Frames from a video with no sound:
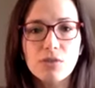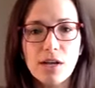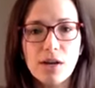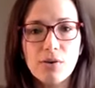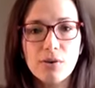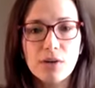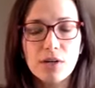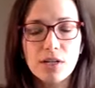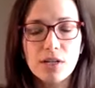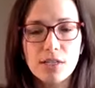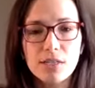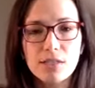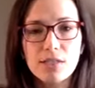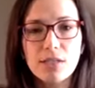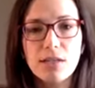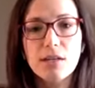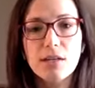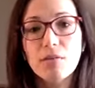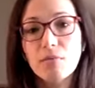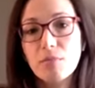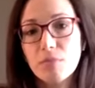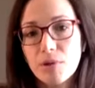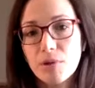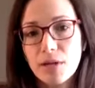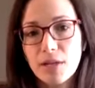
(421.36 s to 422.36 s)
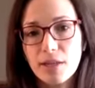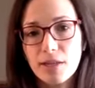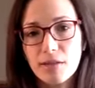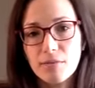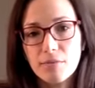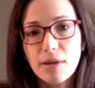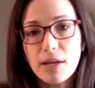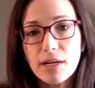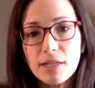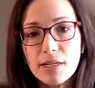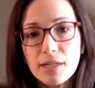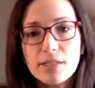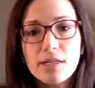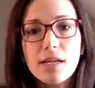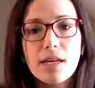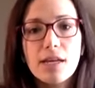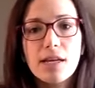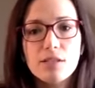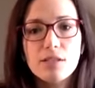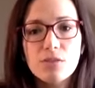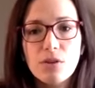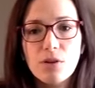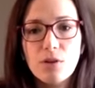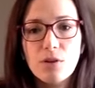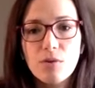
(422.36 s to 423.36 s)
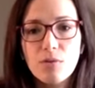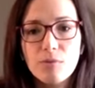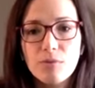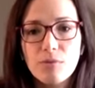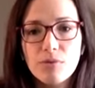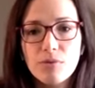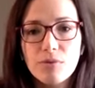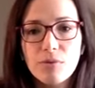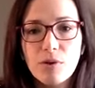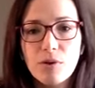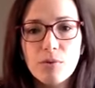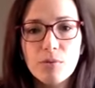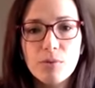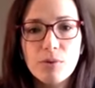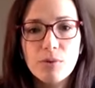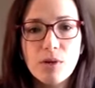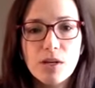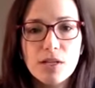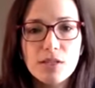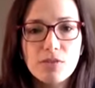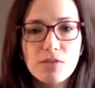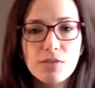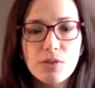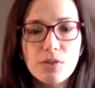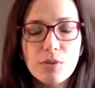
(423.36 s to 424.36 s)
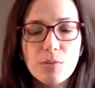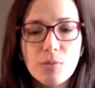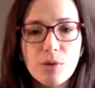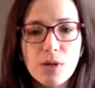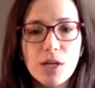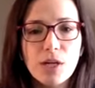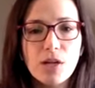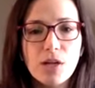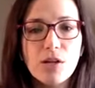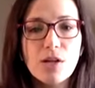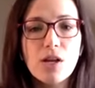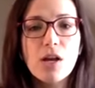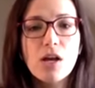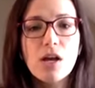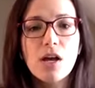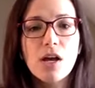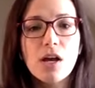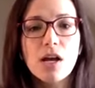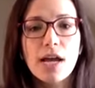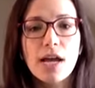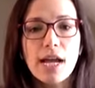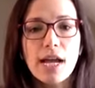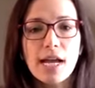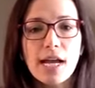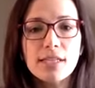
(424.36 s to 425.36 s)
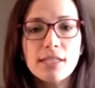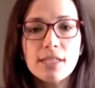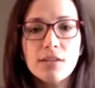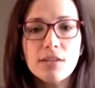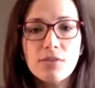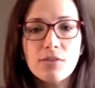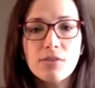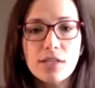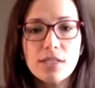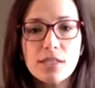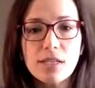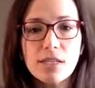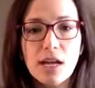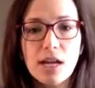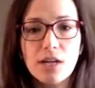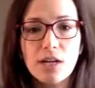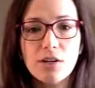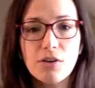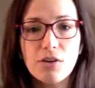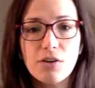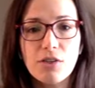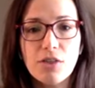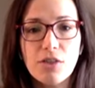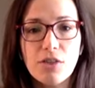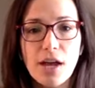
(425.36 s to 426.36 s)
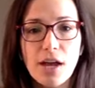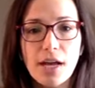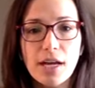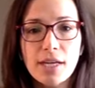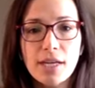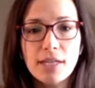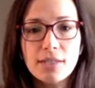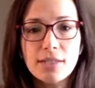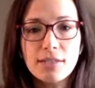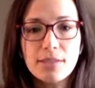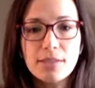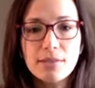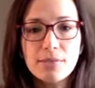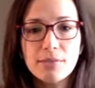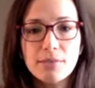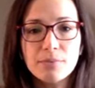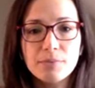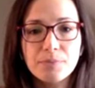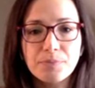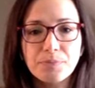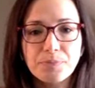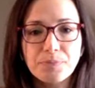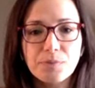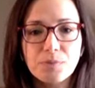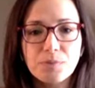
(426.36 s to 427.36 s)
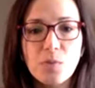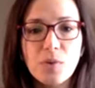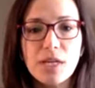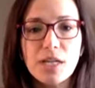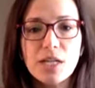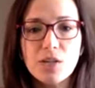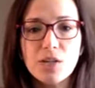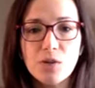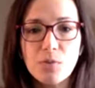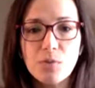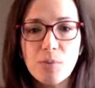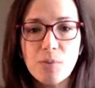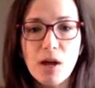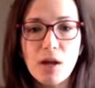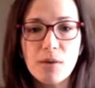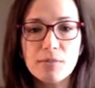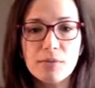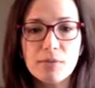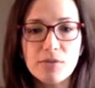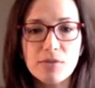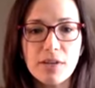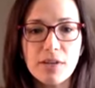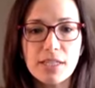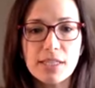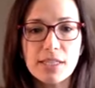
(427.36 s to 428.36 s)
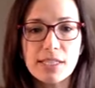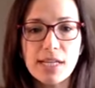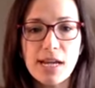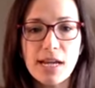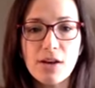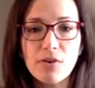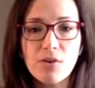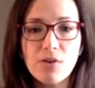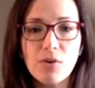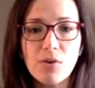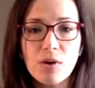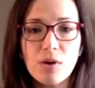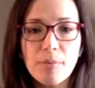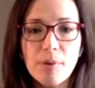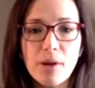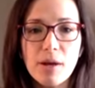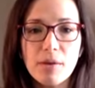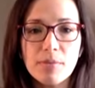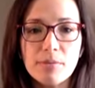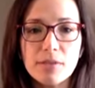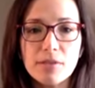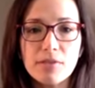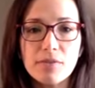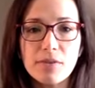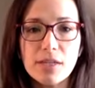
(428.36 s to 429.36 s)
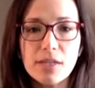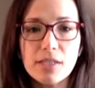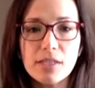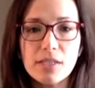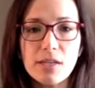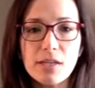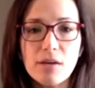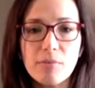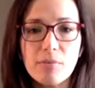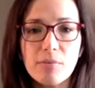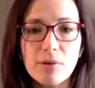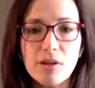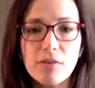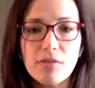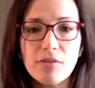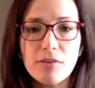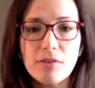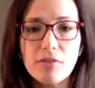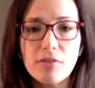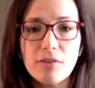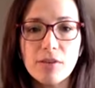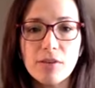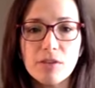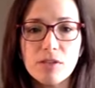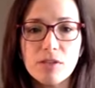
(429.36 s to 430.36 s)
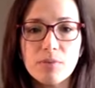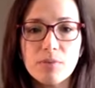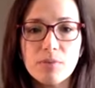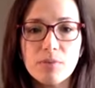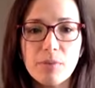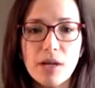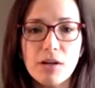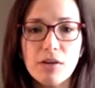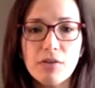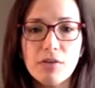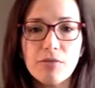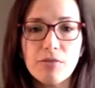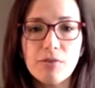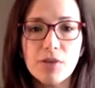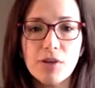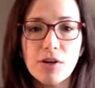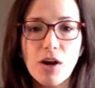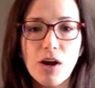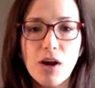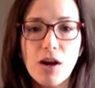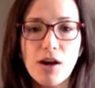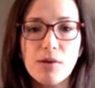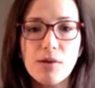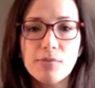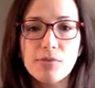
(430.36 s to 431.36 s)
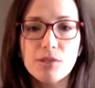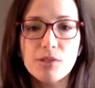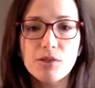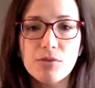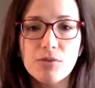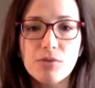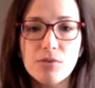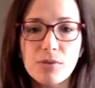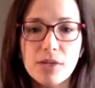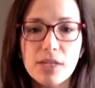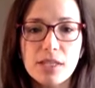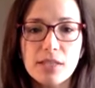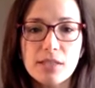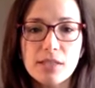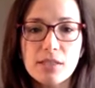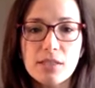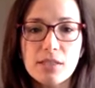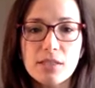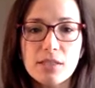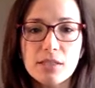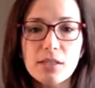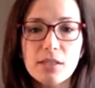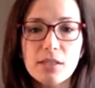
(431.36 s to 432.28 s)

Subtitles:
So now we're going to sit and breathe and meditate. So I hope you guys feel pretty good. Hands can rest on your thighs. We can do palms face down or palms face up, whatever feels better for your arms, your wrists,